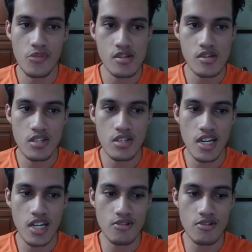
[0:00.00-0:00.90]
another
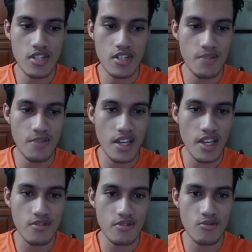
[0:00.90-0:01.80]
good game that
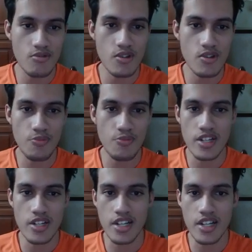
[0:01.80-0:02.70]
to the opponent, and
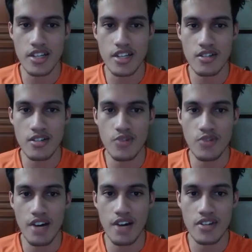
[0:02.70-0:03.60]
here we have
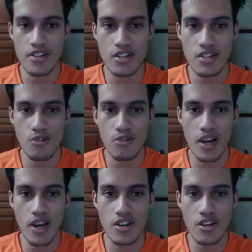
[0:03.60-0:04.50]
another
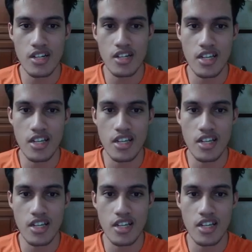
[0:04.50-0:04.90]
Cobalion lead.